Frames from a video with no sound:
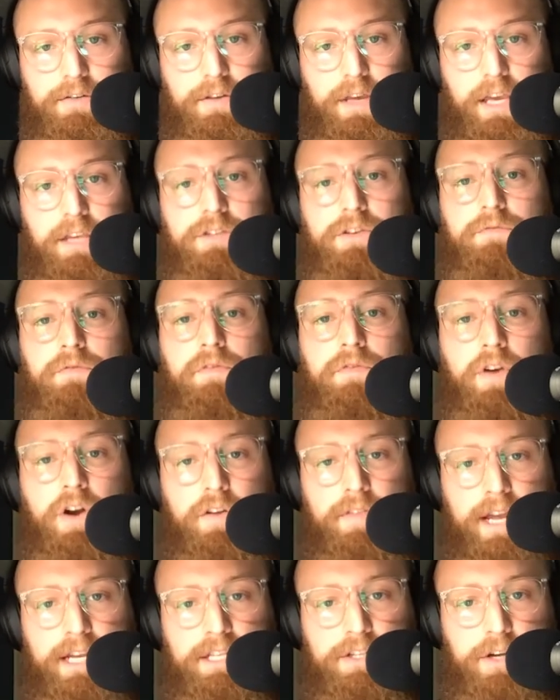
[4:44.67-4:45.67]
Okay, so if you've
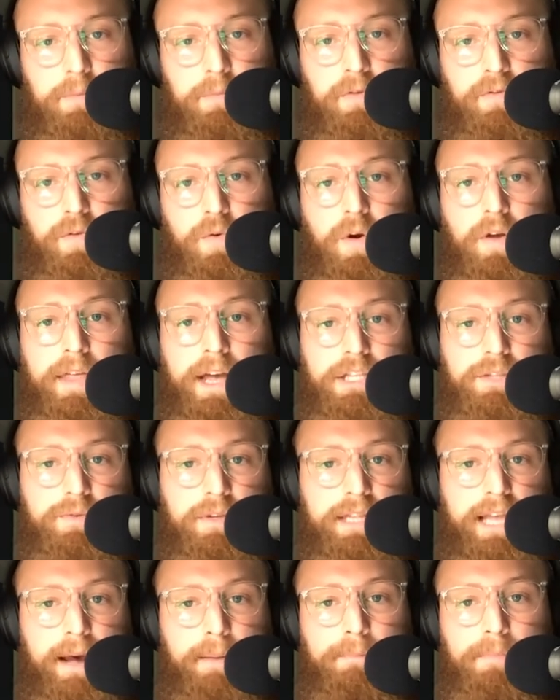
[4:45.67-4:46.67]
heard that term before, that's
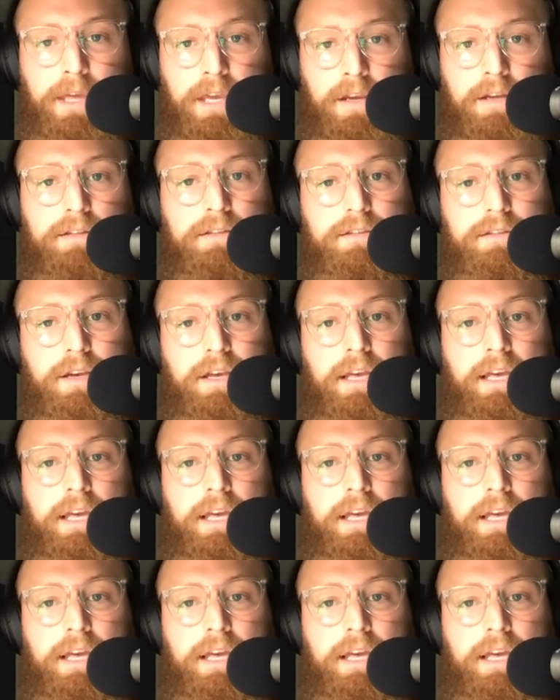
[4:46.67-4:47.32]
what that means.